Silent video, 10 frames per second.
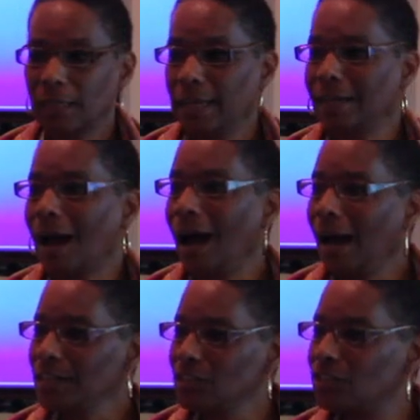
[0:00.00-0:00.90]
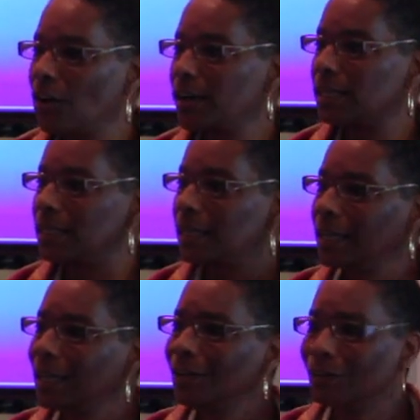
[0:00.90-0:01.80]
And I started to
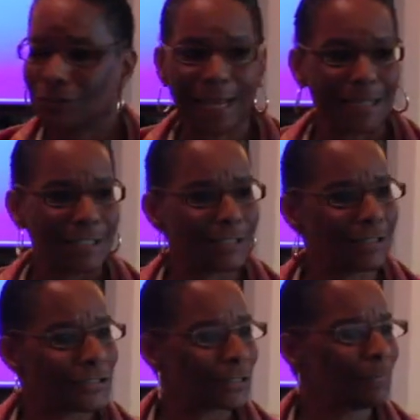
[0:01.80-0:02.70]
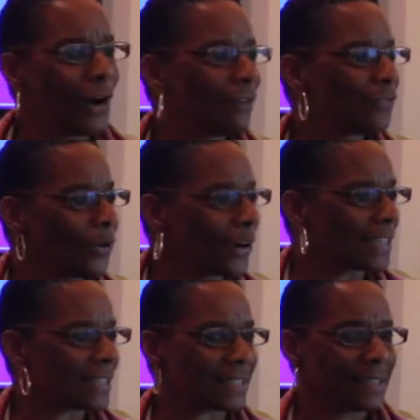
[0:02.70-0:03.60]
hear that still small
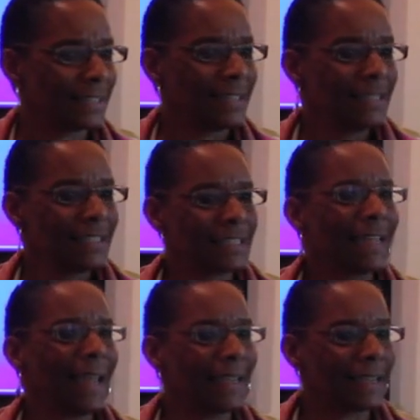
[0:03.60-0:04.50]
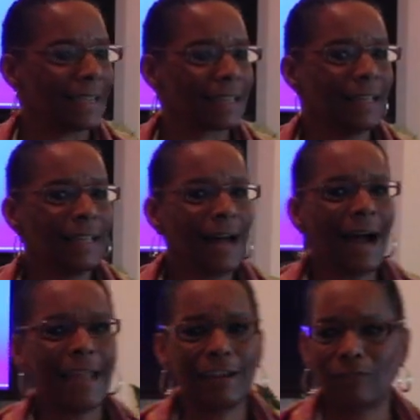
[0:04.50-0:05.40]
voice saying,
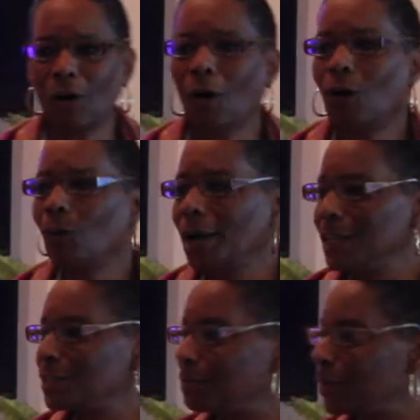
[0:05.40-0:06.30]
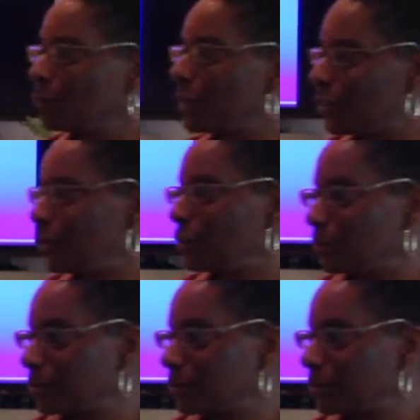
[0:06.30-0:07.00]
I have always been with you.